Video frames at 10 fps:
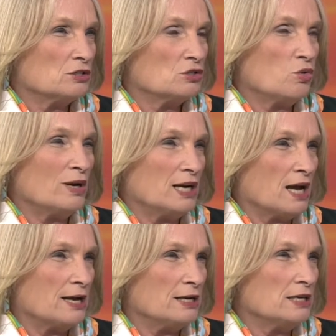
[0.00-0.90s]

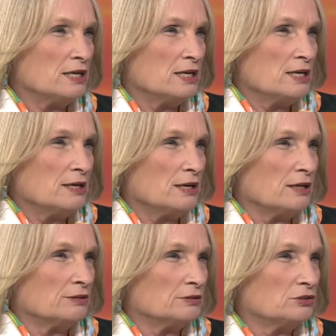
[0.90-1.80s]
29
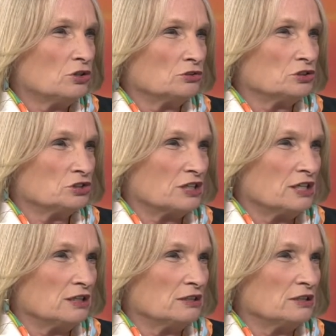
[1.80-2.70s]
soldiers are
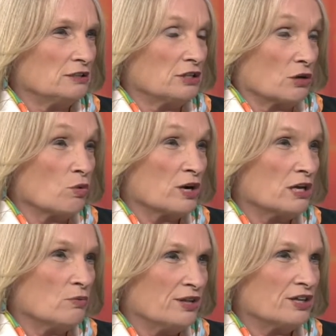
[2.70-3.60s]
killed that are
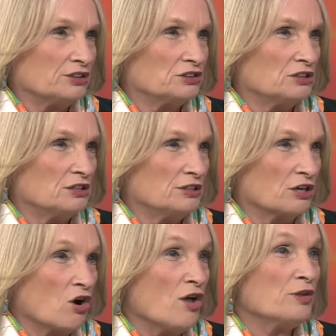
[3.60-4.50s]
working with us.
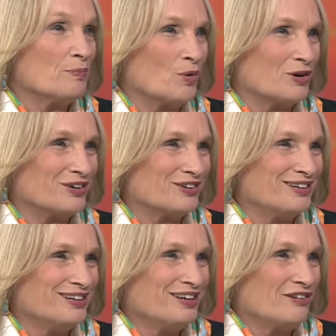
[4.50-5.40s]
They're on the border
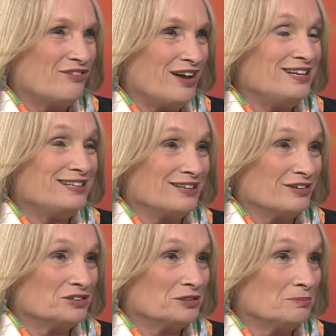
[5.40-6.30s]
fighting
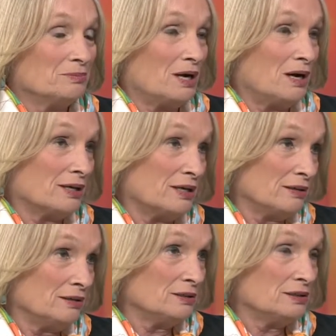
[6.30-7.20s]
terrorism, are
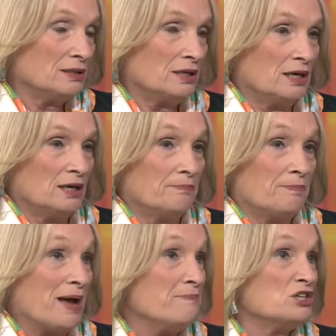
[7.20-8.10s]
killed by
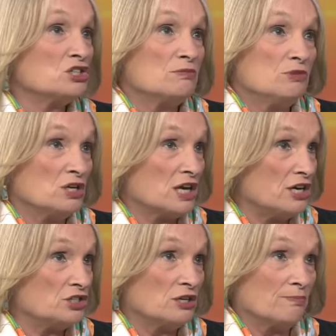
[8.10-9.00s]

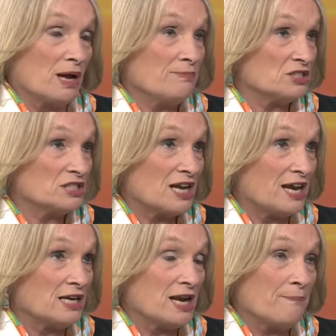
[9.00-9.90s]
miscommunication and by
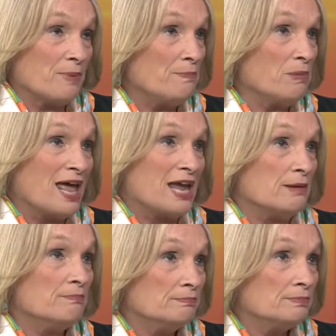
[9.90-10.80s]
mistake, not by blame.